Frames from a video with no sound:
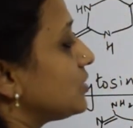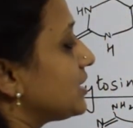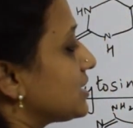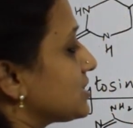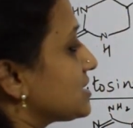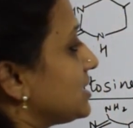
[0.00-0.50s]

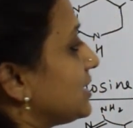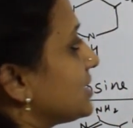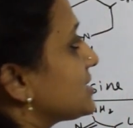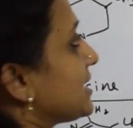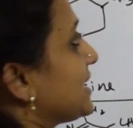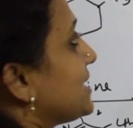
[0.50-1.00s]
let us
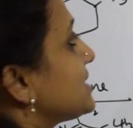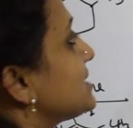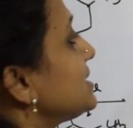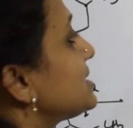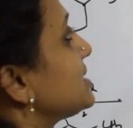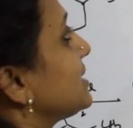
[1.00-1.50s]
erase
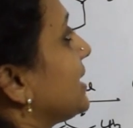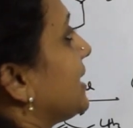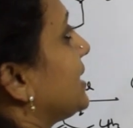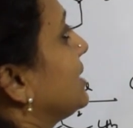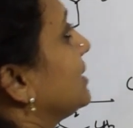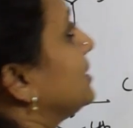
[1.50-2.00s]
this
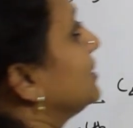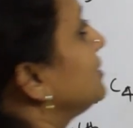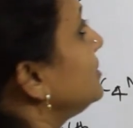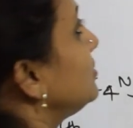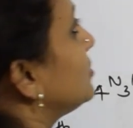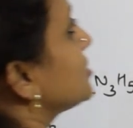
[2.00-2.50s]
and
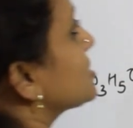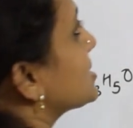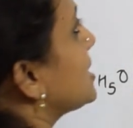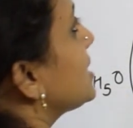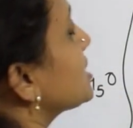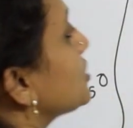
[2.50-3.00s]
learn or
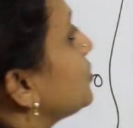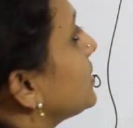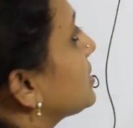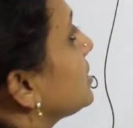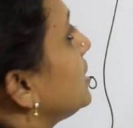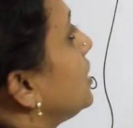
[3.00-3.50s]
start
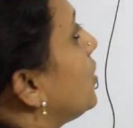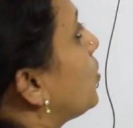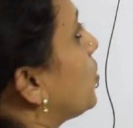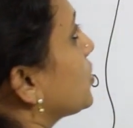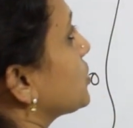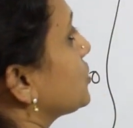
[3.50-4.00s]
with
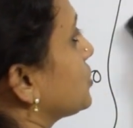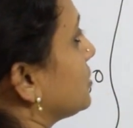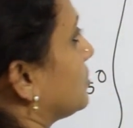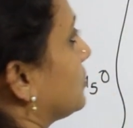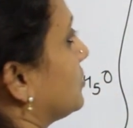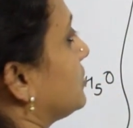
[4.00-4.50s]

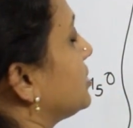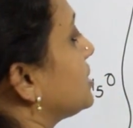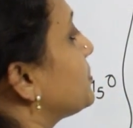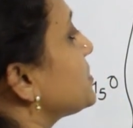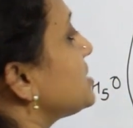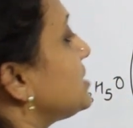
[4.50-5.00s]
the
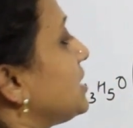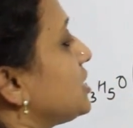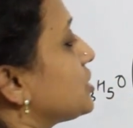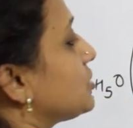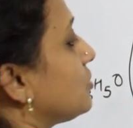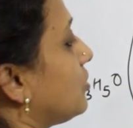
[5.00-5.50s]

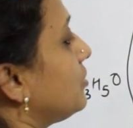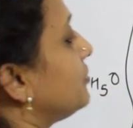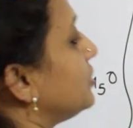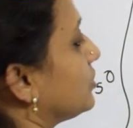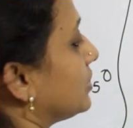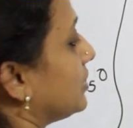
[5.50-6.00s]
representation of
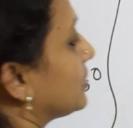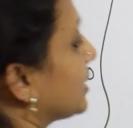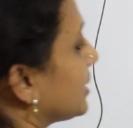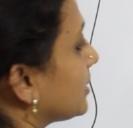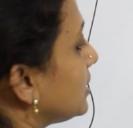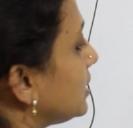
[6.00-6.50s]

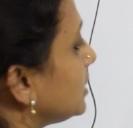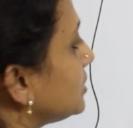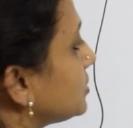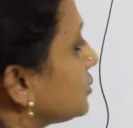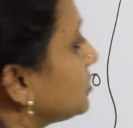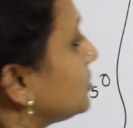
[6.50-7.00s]
nucleotide.
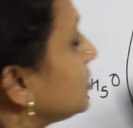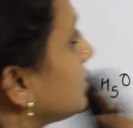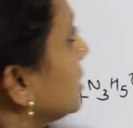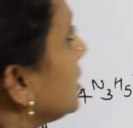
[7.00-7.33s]
So,